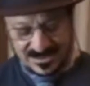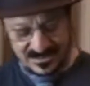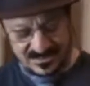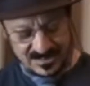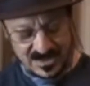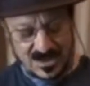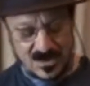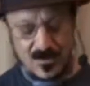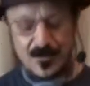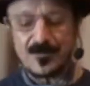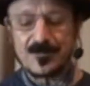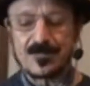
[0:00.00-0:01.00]

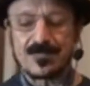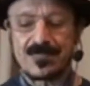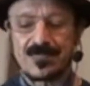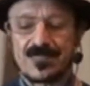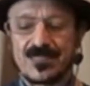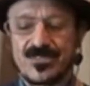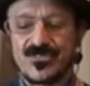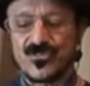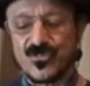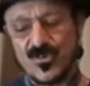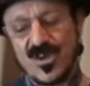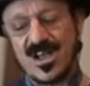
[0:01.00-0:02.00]
So
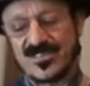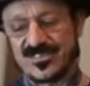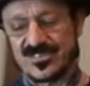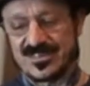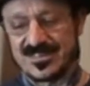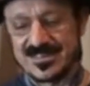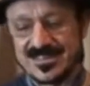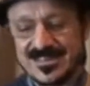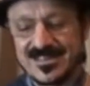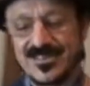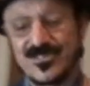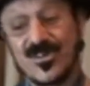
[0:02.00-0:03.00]
trust.
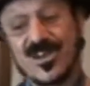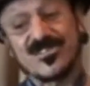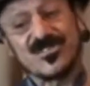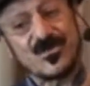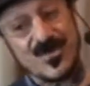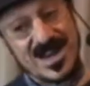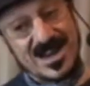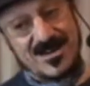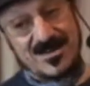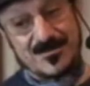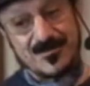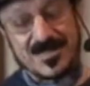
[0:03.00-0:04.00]
Trust
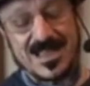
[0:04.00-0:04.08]
squared.